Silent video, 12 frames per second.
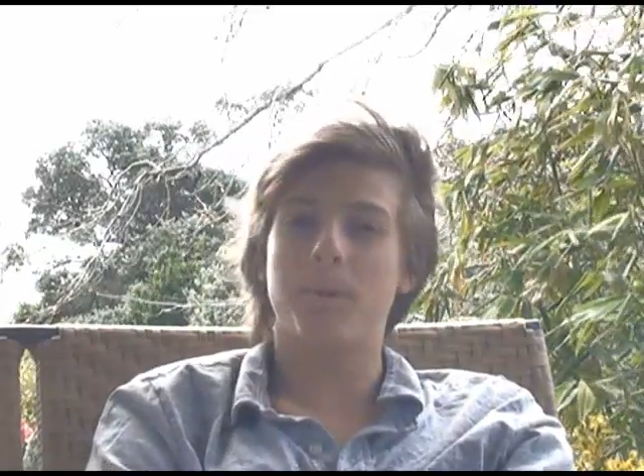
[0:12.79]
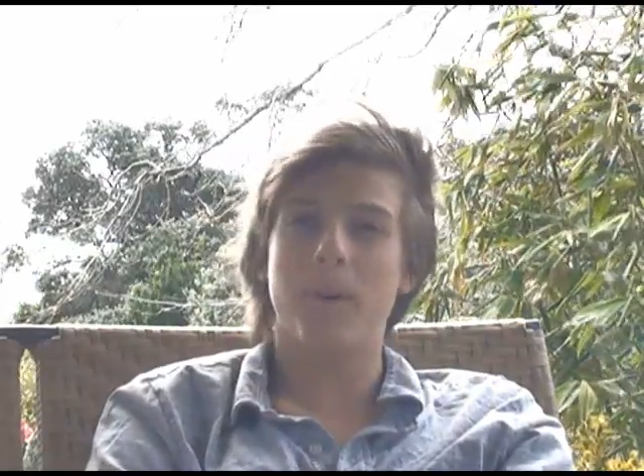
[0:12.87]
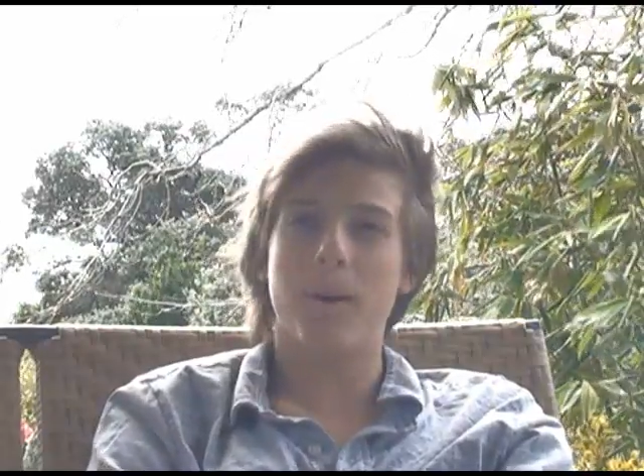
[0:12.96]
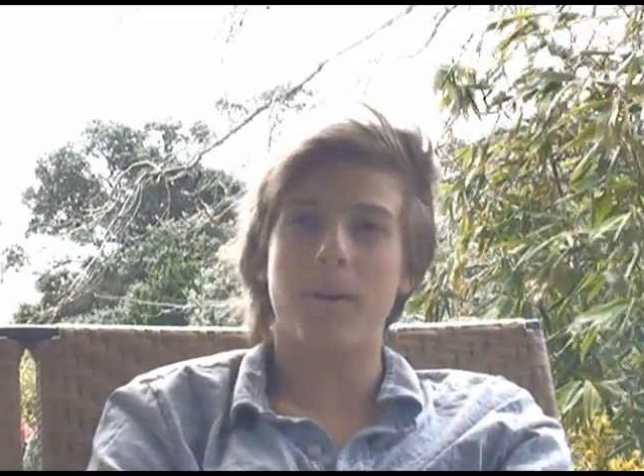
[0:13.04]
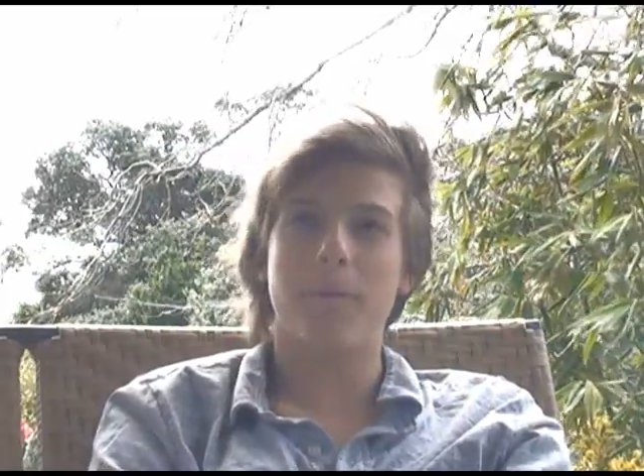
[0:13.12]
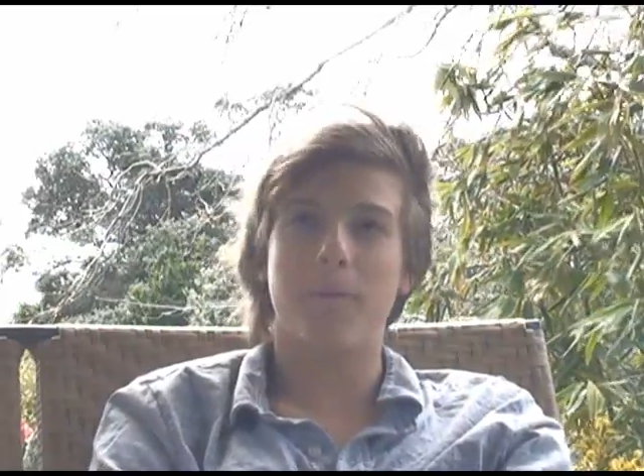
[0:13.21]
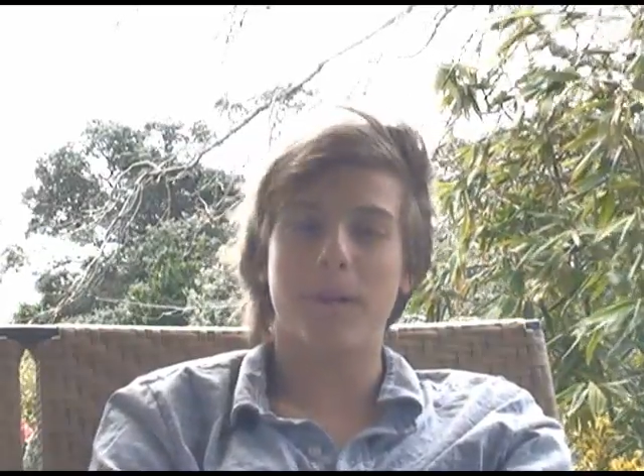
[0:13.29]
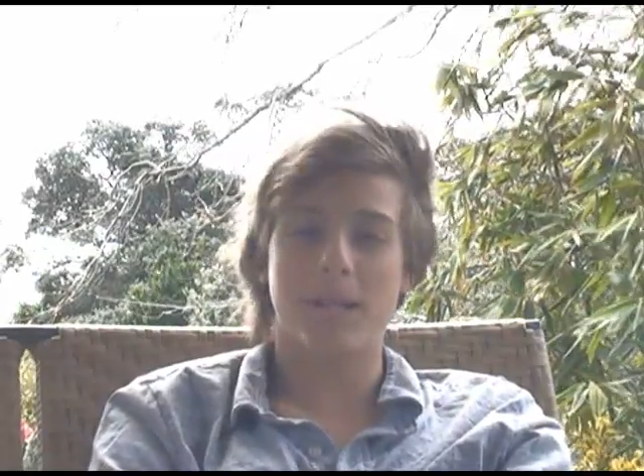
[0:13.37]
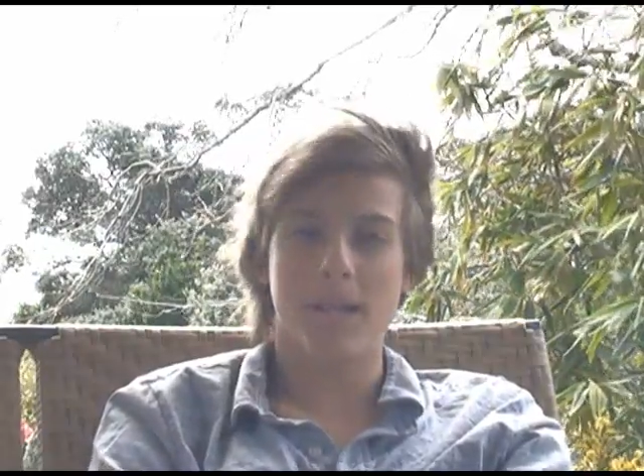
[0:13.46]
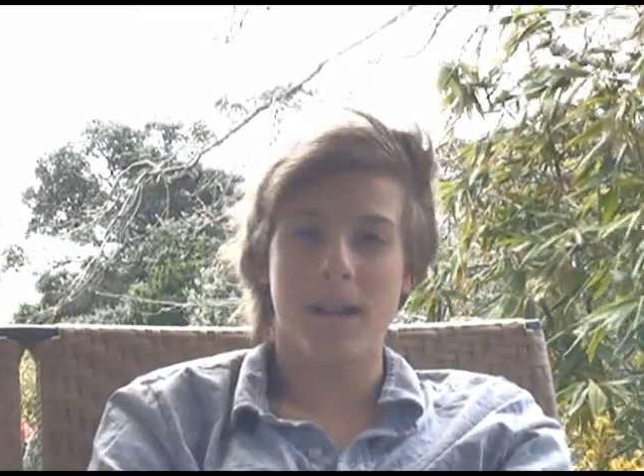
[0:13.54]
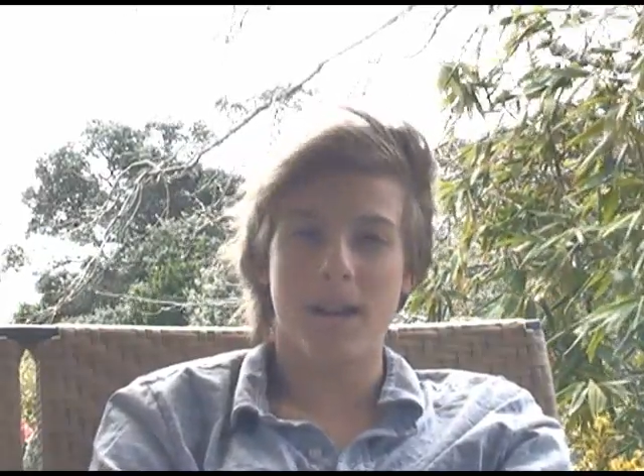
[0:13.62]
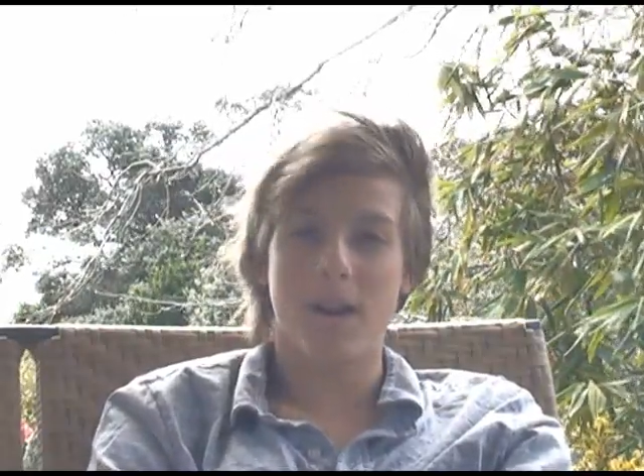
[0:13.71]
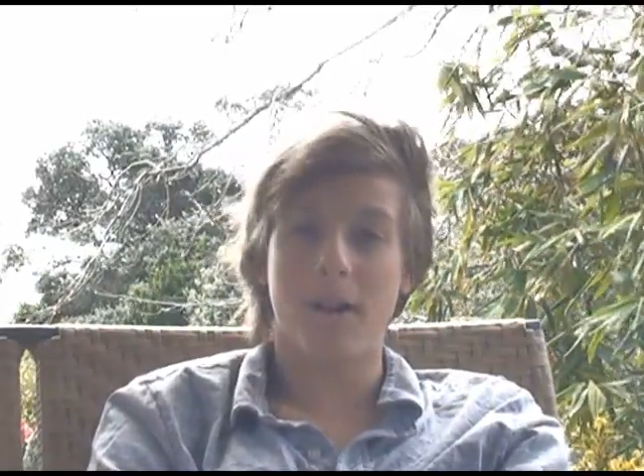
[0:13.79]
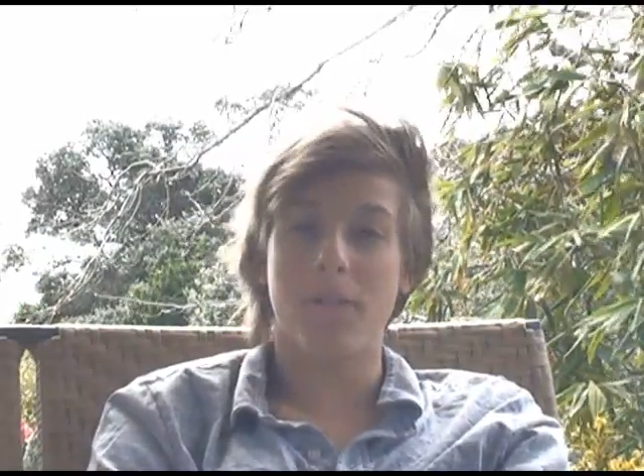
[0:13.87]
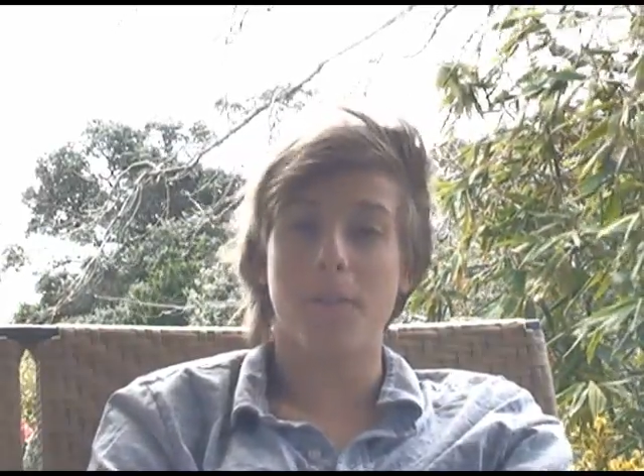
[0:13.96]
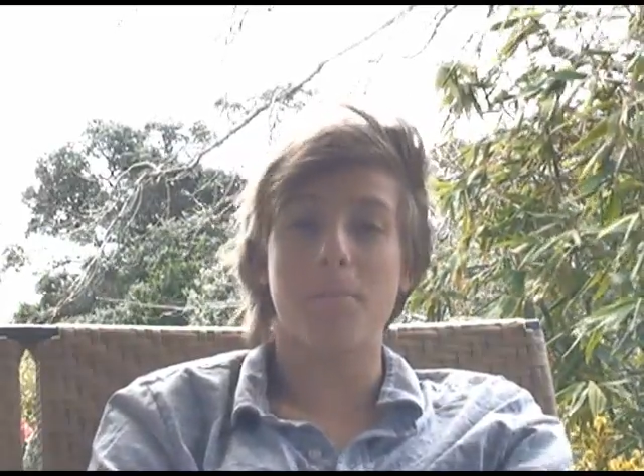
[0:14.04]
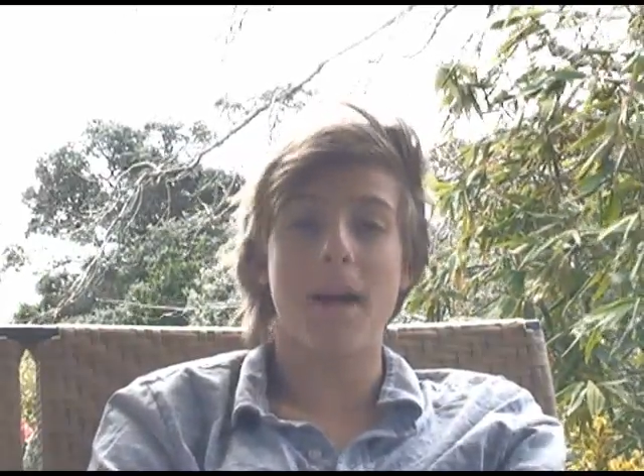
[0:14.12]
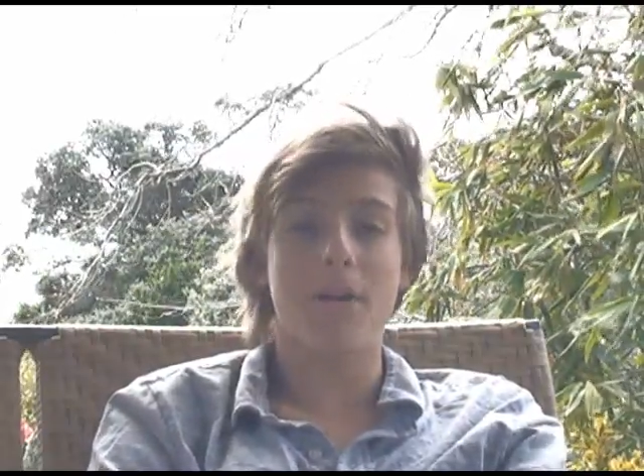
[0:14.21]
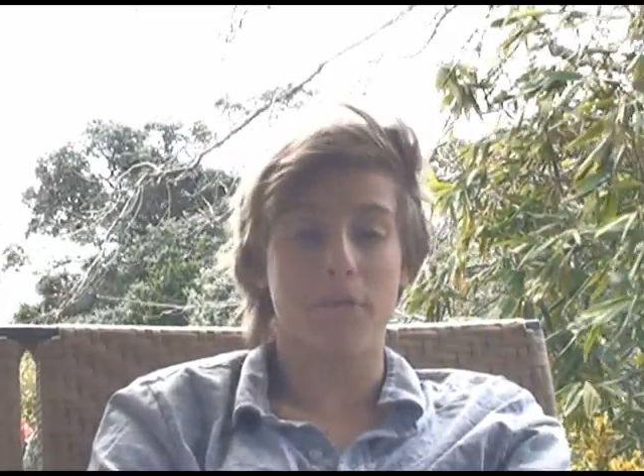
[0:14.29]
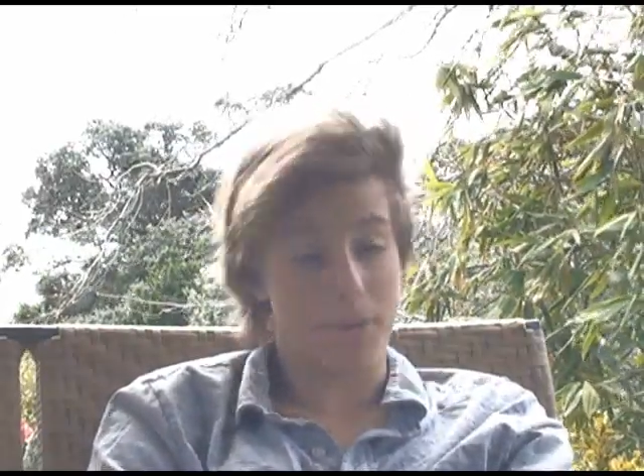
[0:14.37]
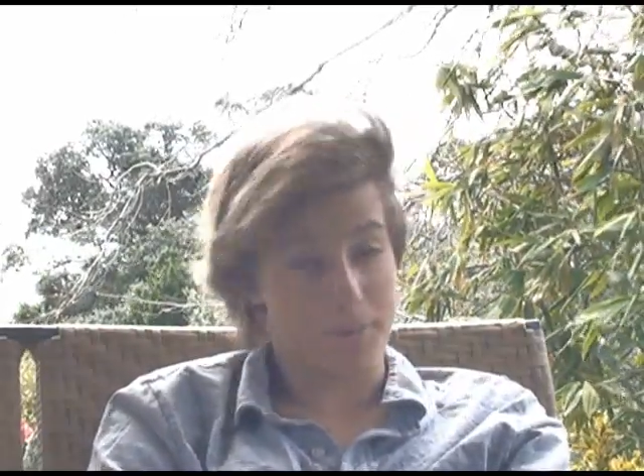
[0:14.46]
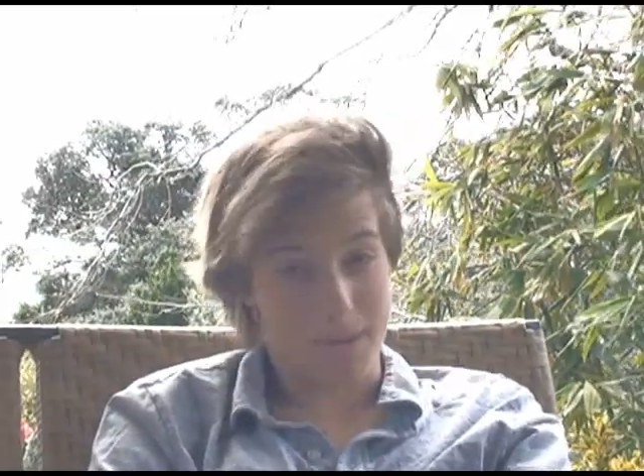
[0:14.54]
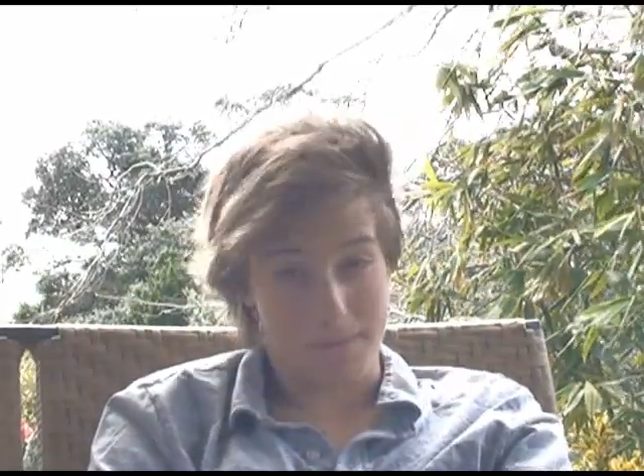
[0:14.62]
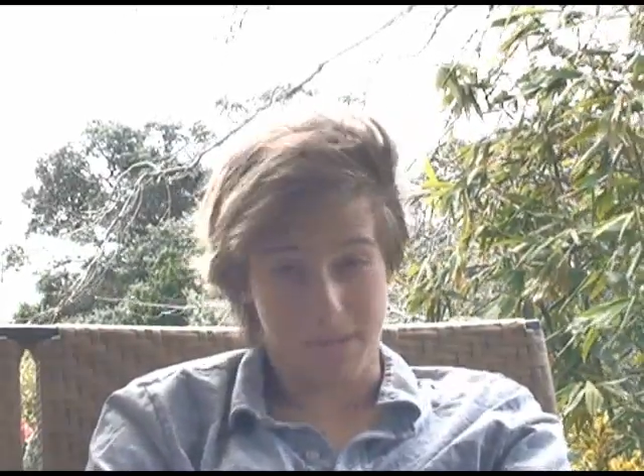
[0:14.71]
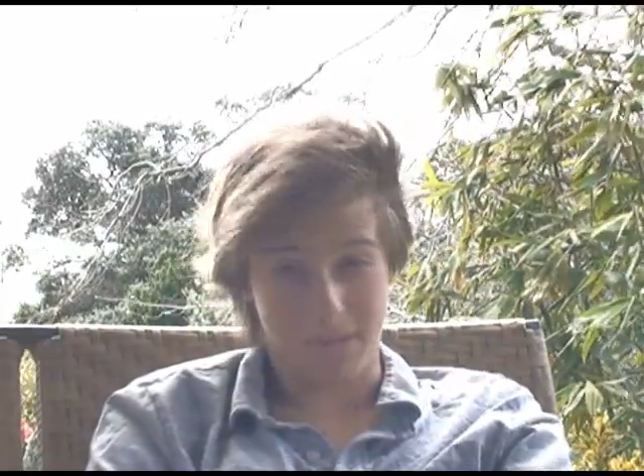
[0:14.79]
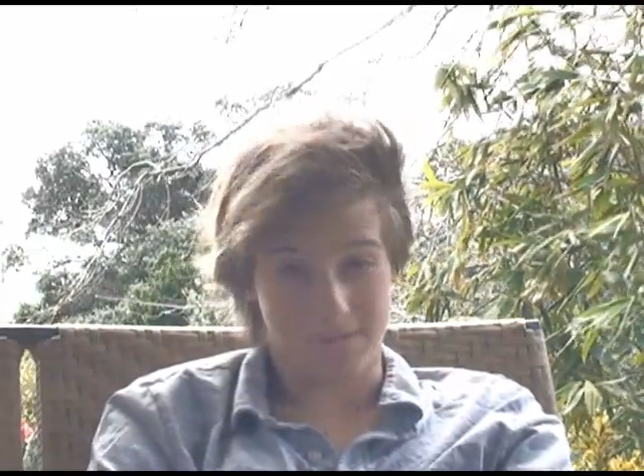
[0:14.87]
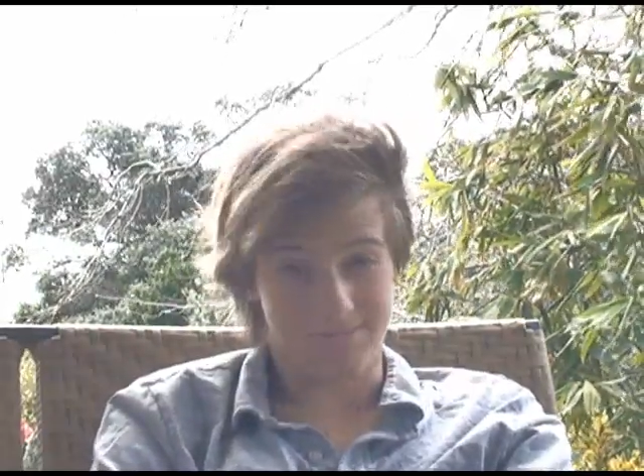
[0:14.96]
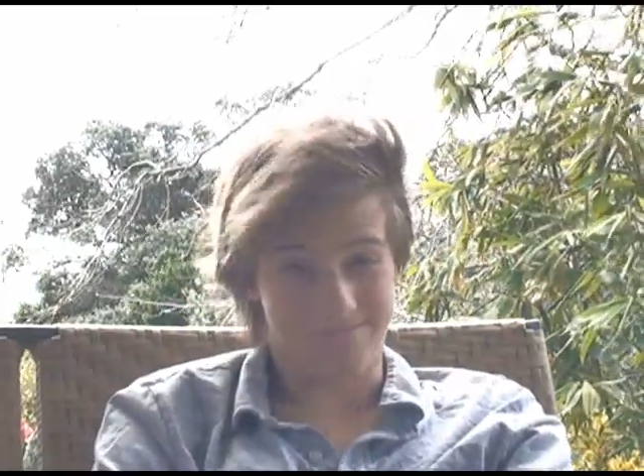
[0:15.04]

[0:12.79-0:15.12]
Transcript: very fixated on the Maori people.